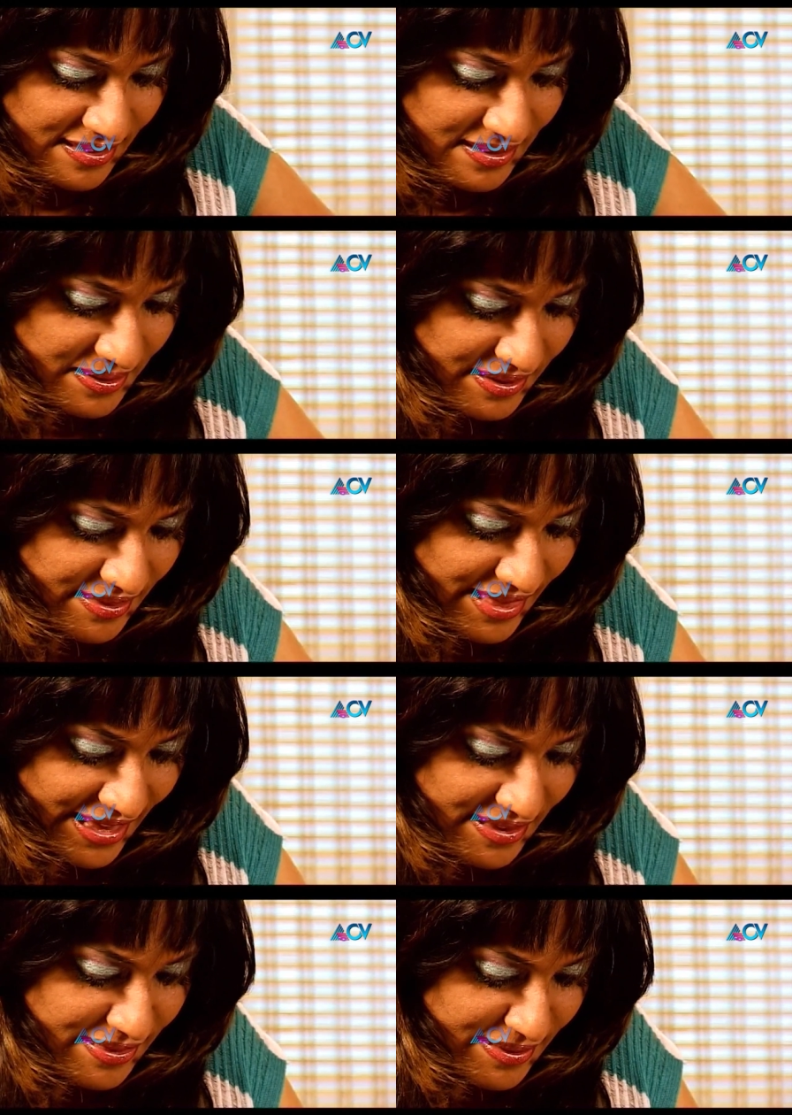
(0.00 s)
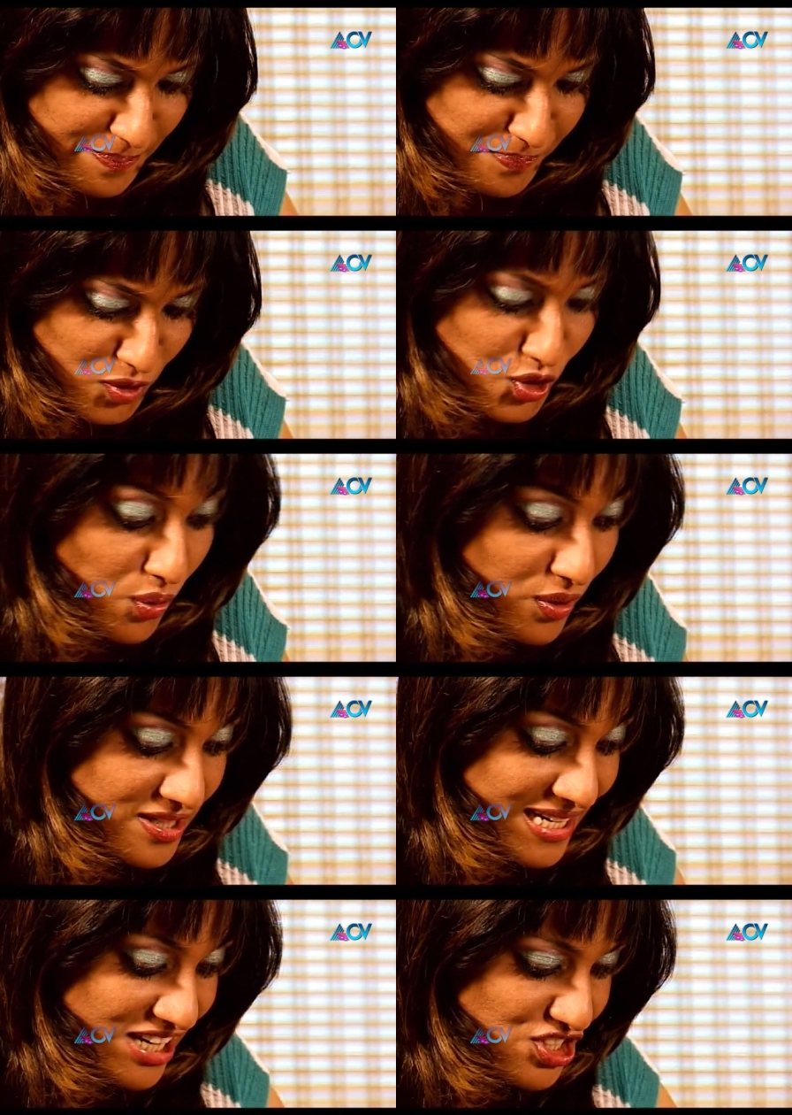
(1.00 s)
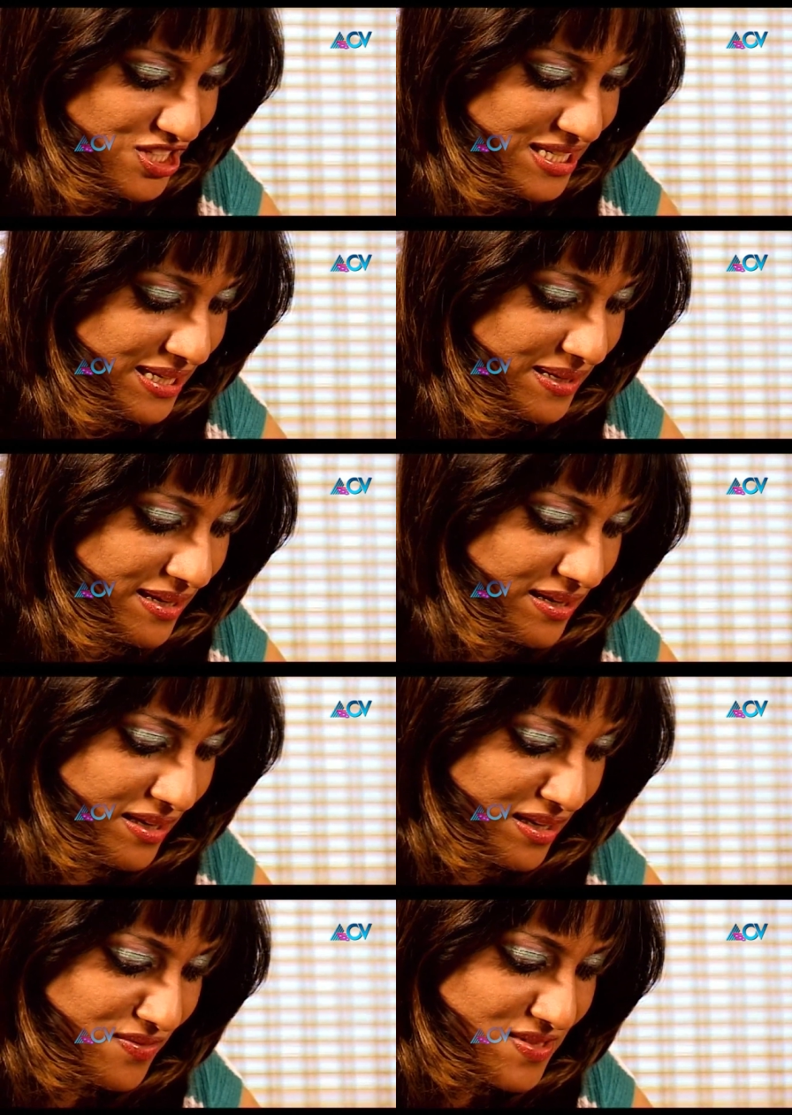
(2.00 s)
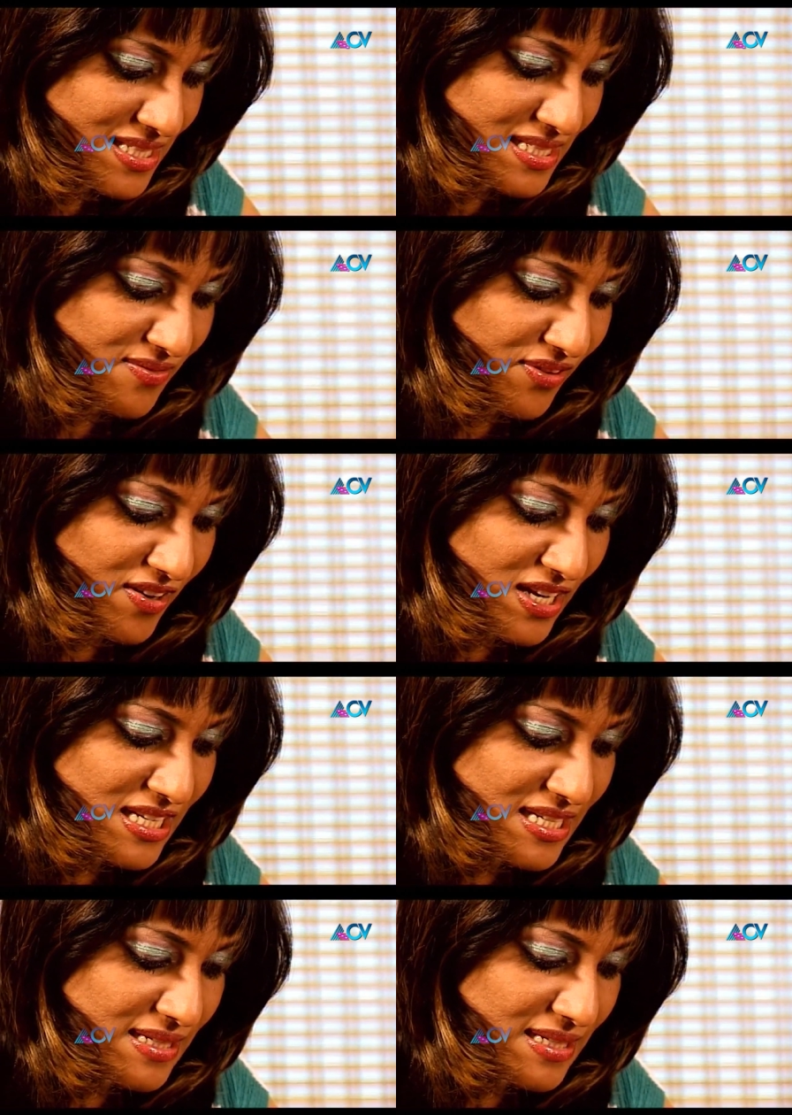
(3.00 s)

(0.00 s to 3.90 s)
The, the, the yogurt actually gives it a very